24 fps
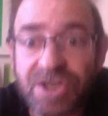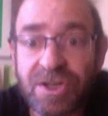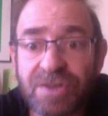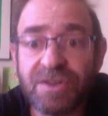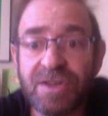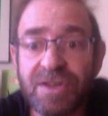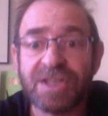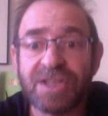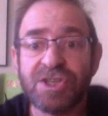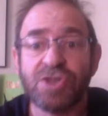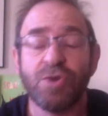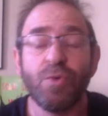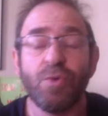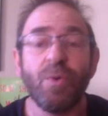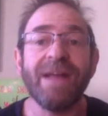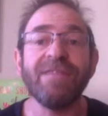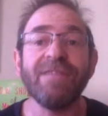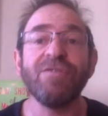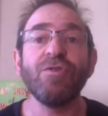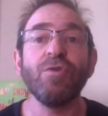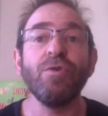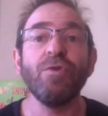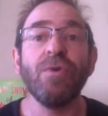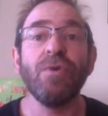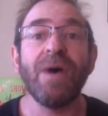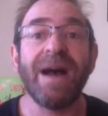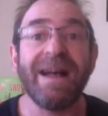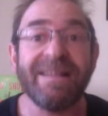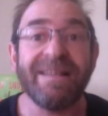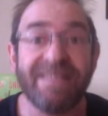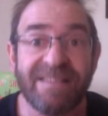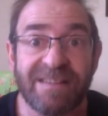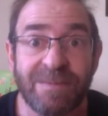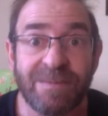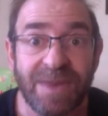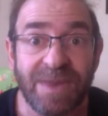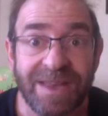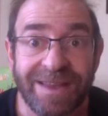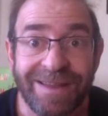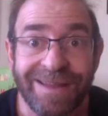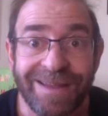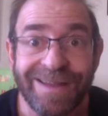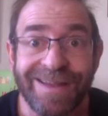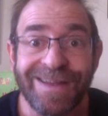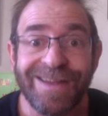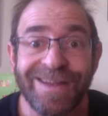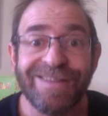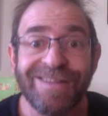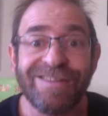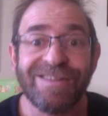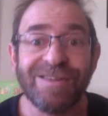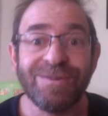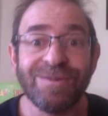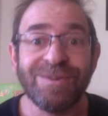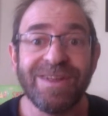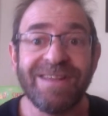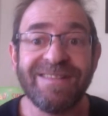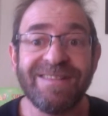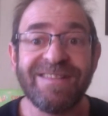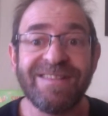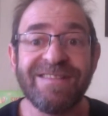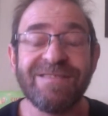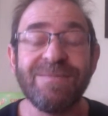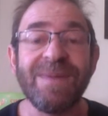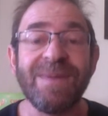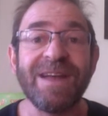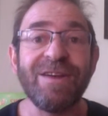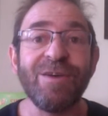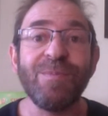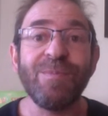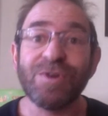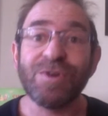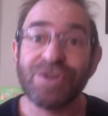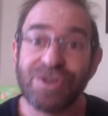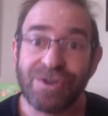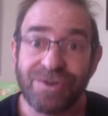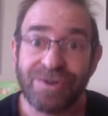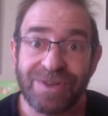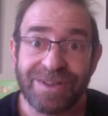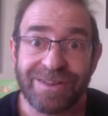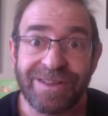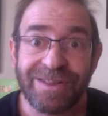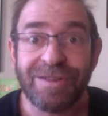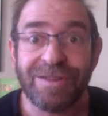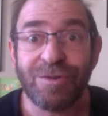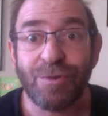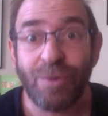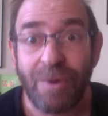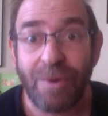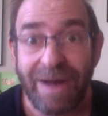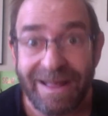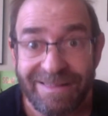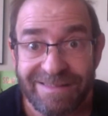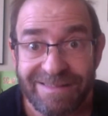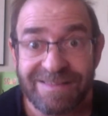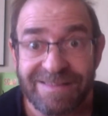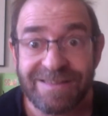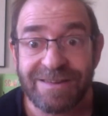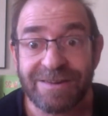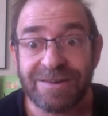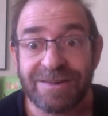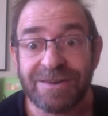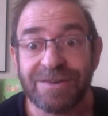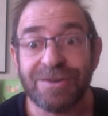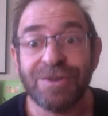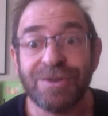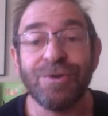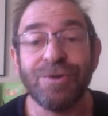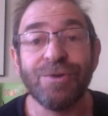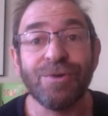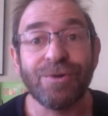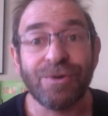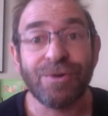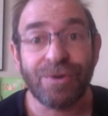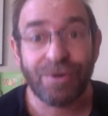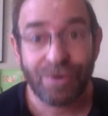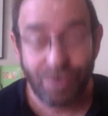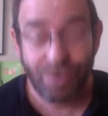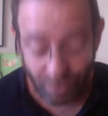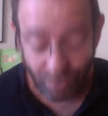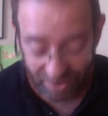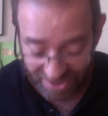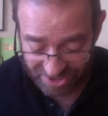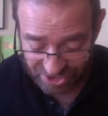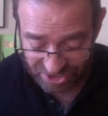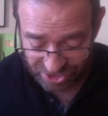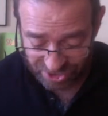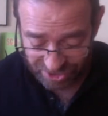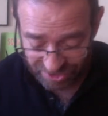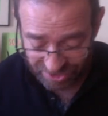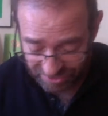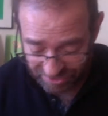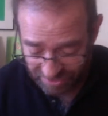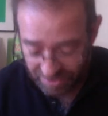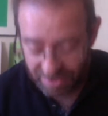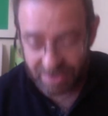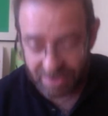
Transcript: that you want to ask me. So this is my opportunity to answer your question.